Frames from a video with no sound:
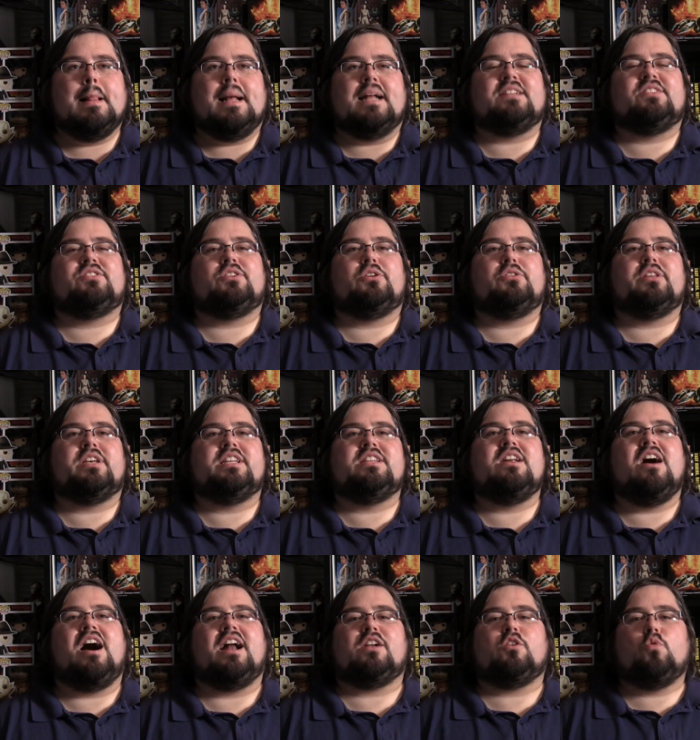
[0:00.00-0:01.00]
and certainly
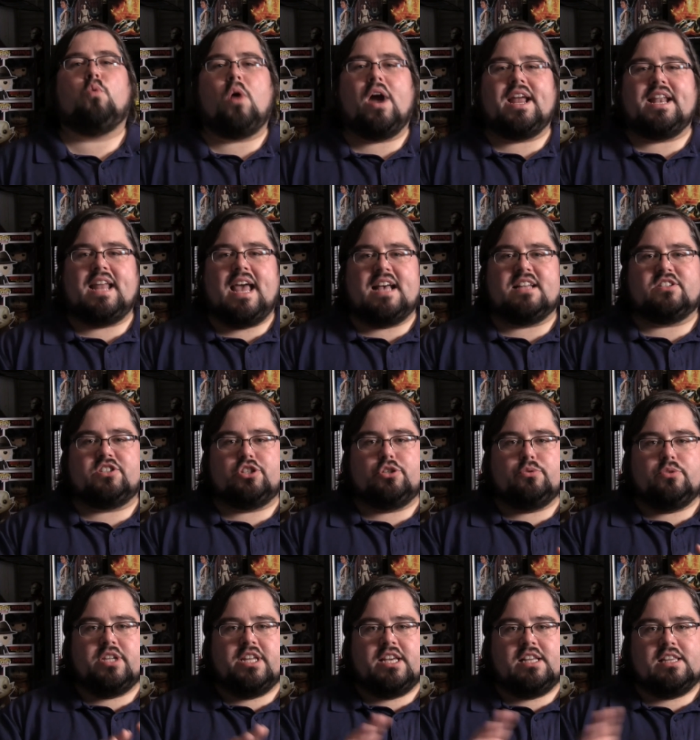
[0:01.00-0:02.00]
not quite as
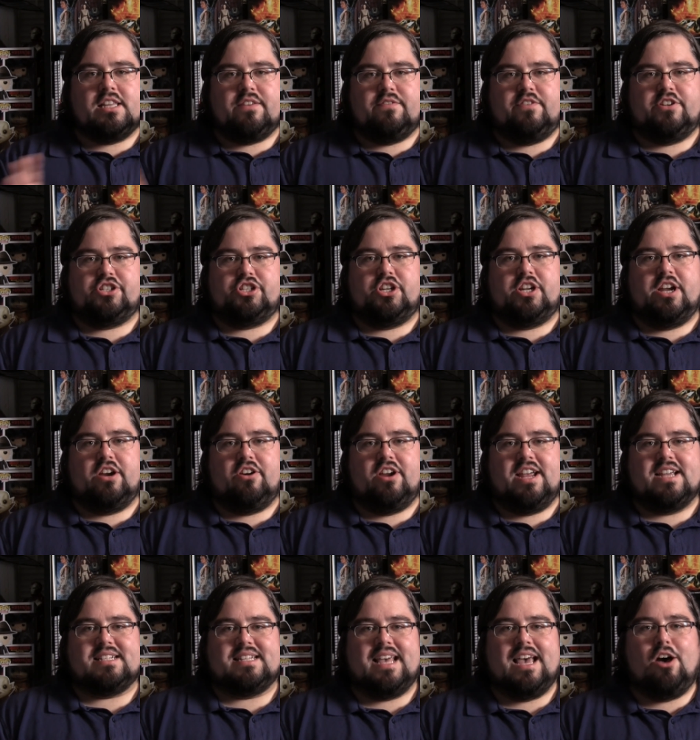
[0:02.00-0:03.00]
uniquely
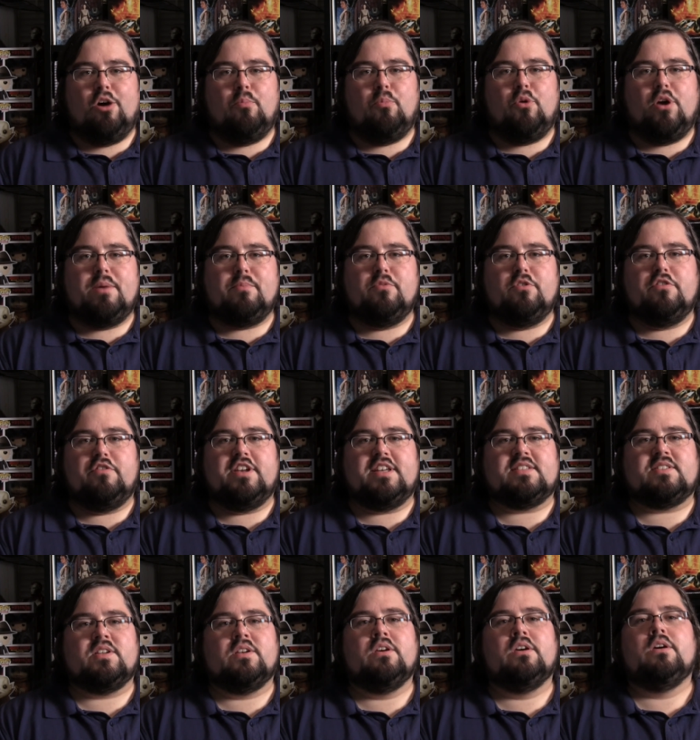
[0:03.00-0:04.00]
visionary as the Hellboy
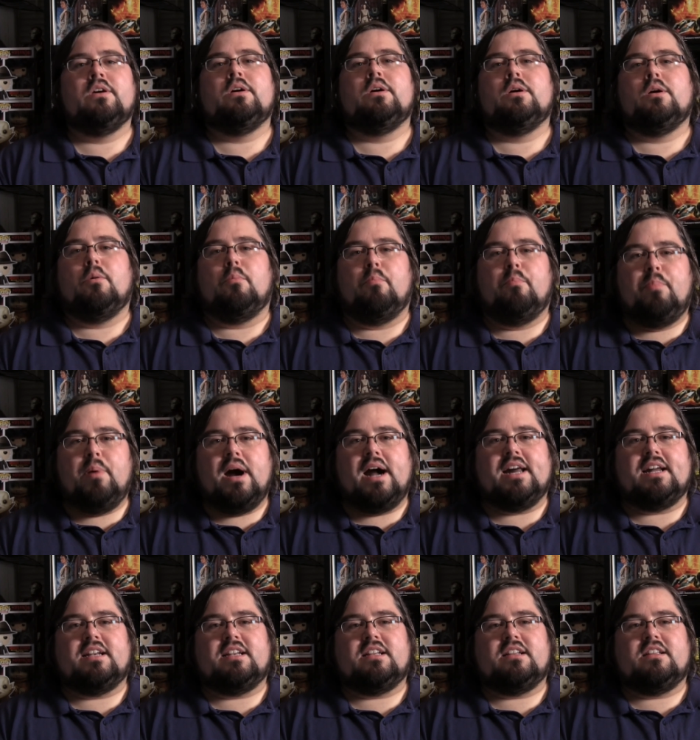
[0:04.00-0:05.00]
movies,
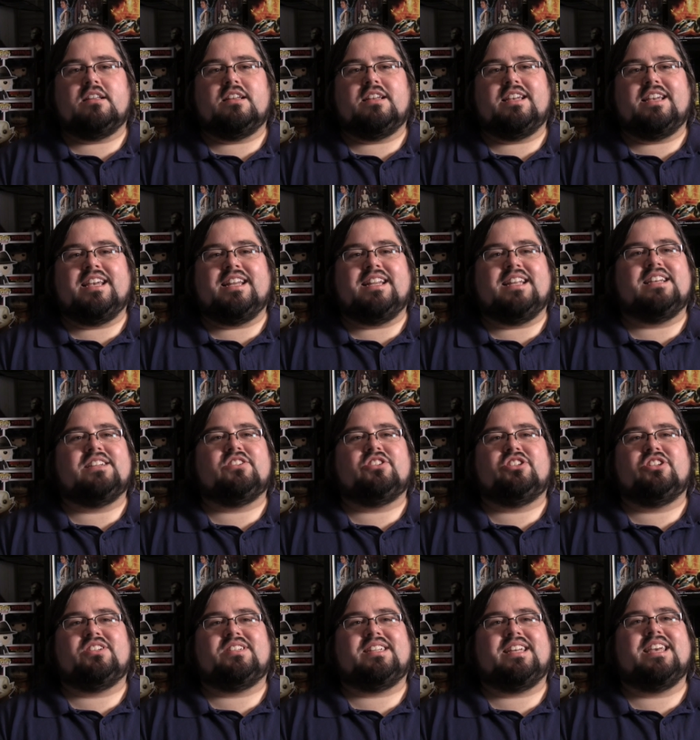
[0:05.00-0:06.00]
but it is
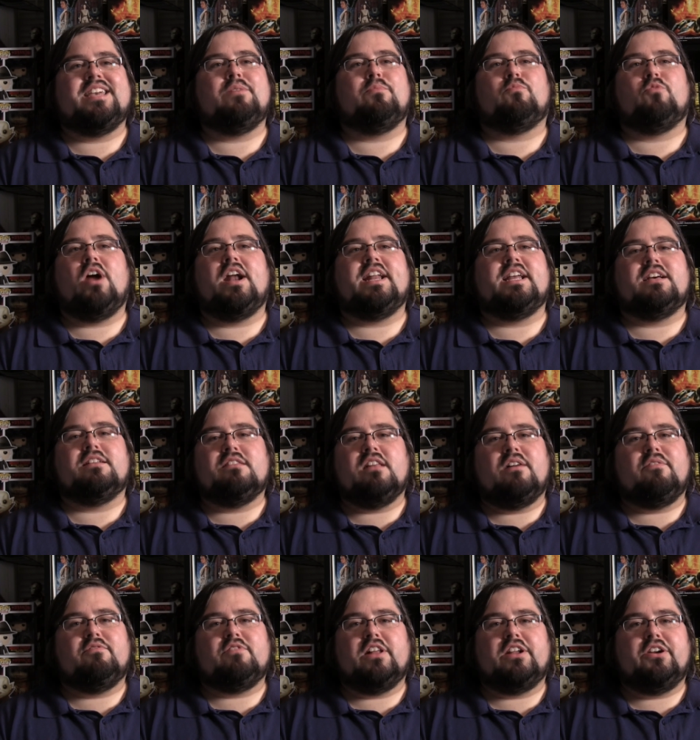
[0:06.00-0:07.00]
just him writing a
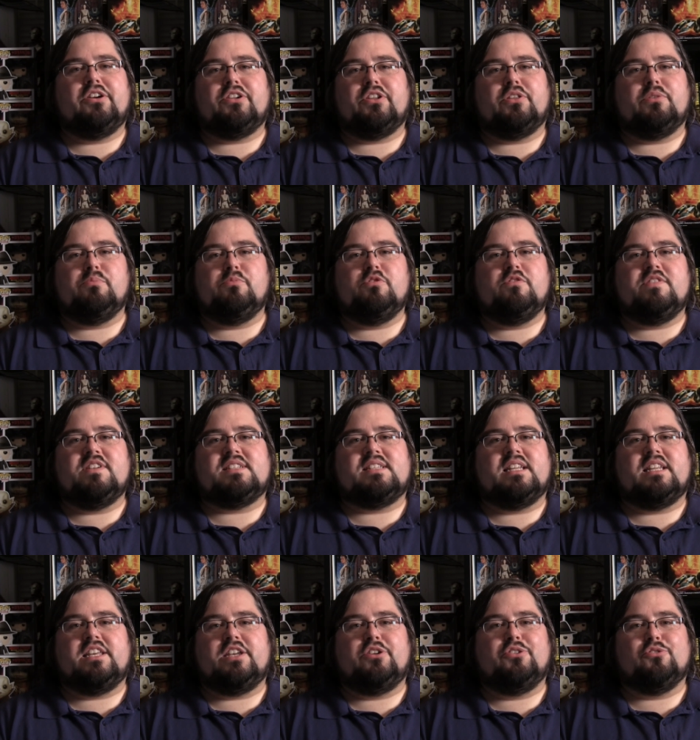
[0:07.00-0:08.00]
love letter to the movies
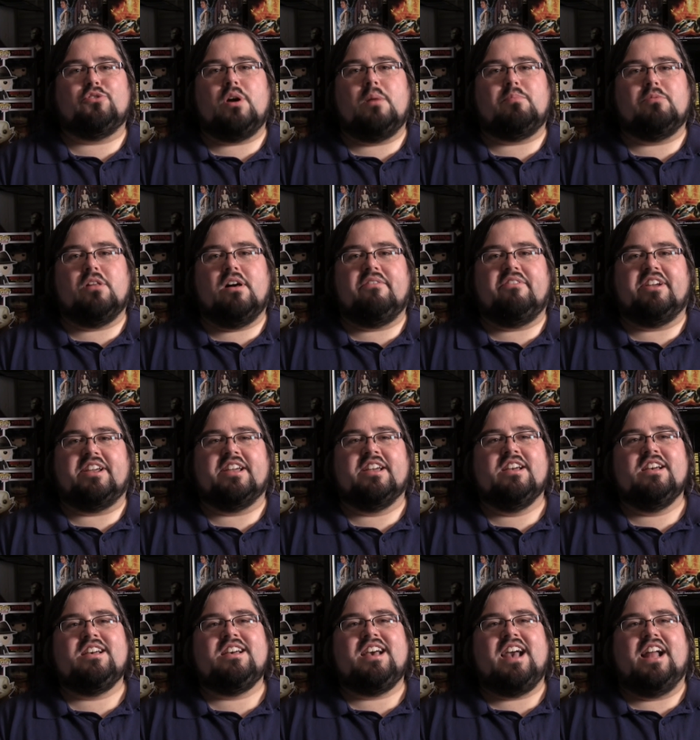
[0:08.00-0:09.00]
that he grew up loving,
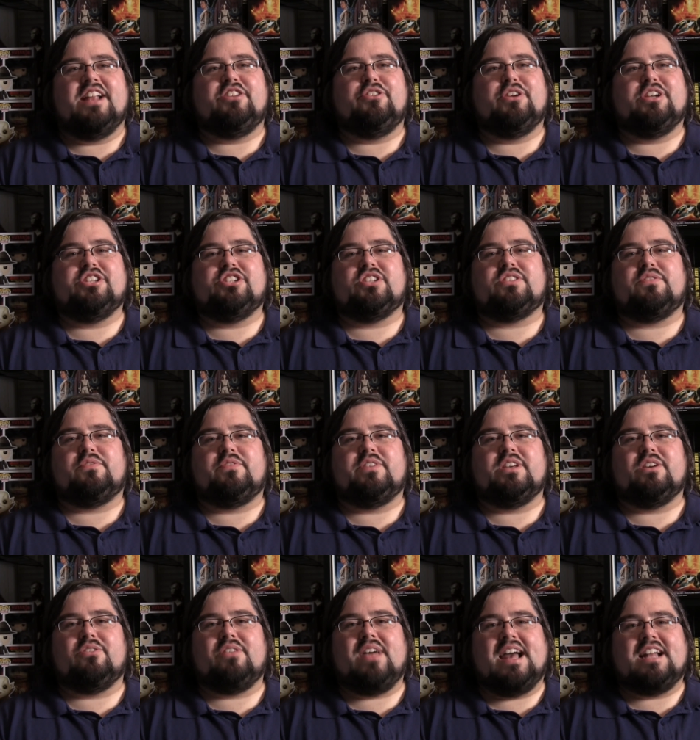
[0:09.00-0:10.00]
and you can just
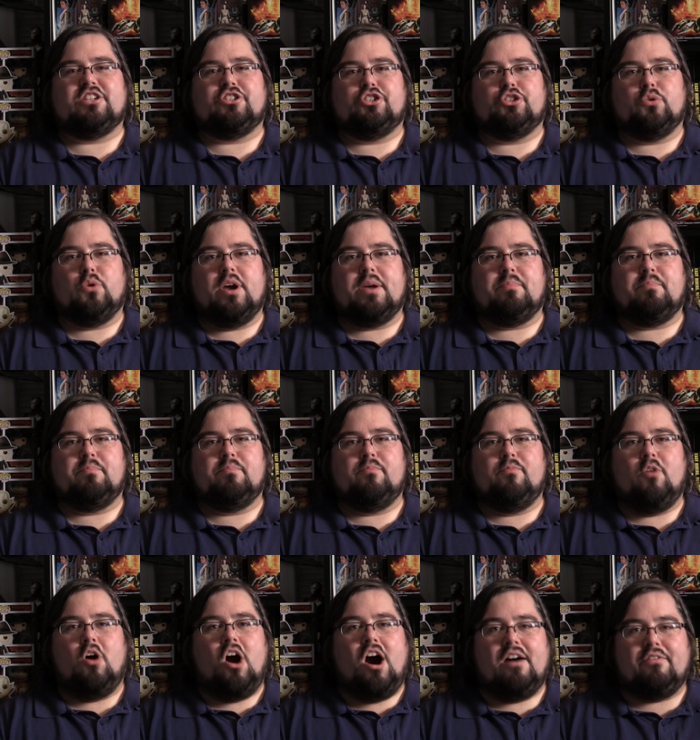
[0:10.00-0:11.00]
feel that joy
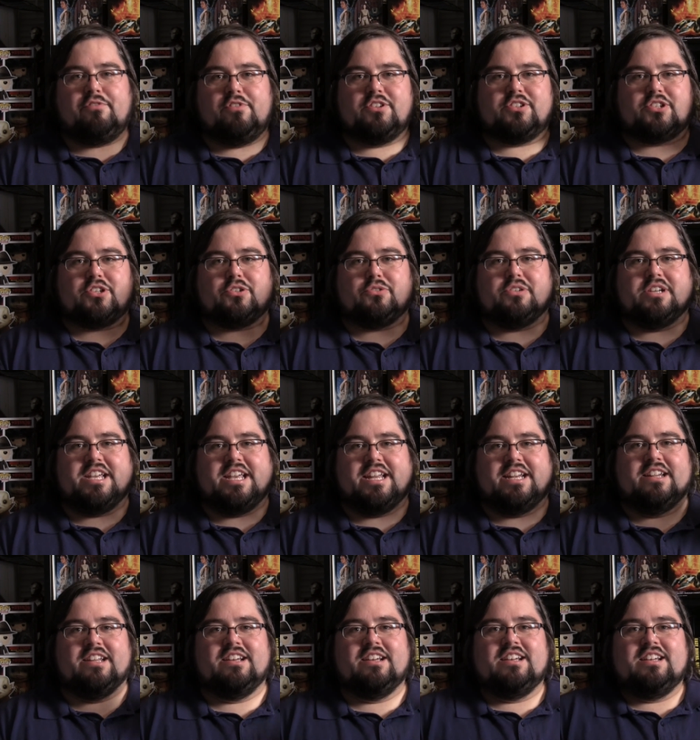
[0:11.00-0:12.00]
off the
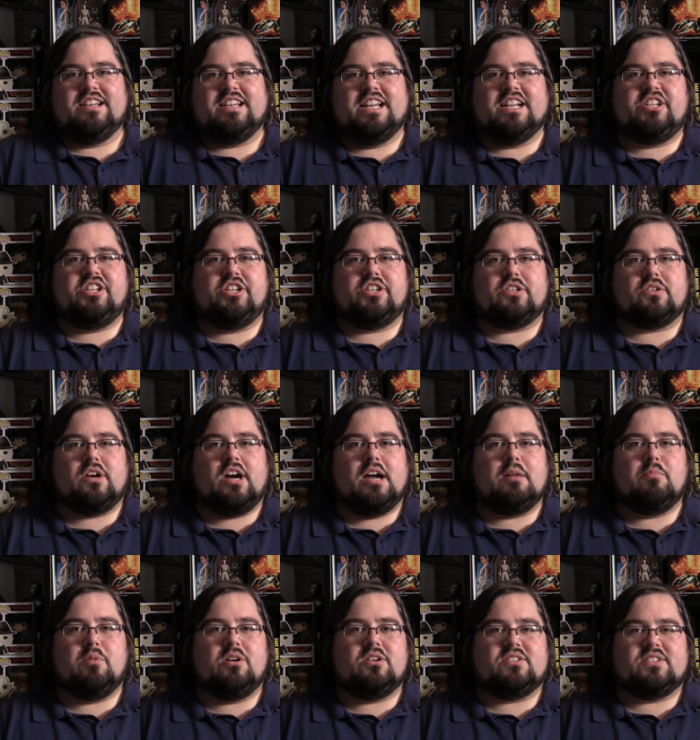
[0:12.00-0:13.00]
screen into your
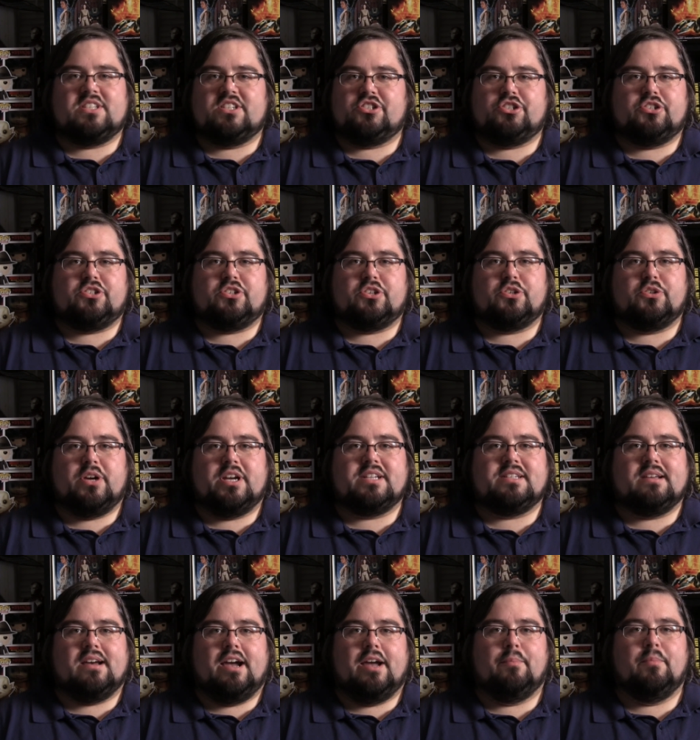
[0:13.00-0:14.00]
eyeballs. It's just a great
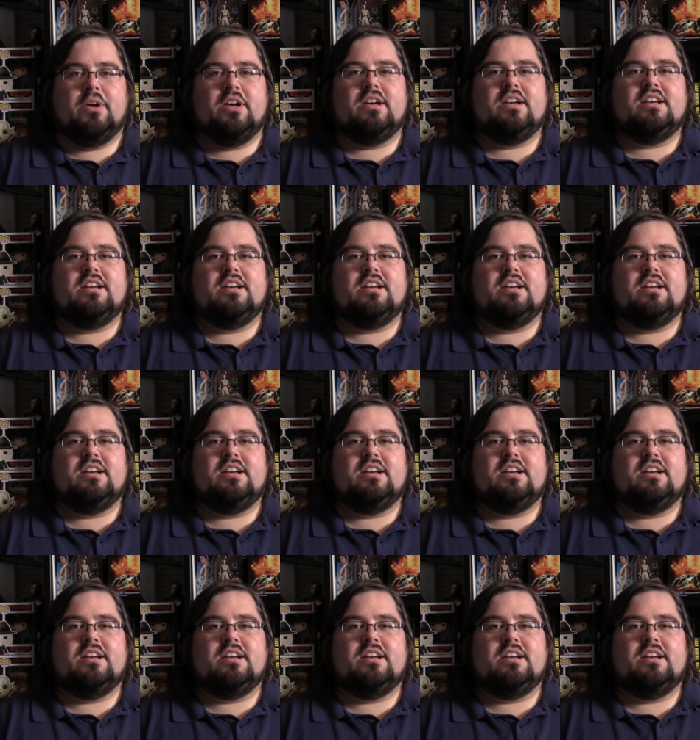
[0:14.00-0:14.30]
time.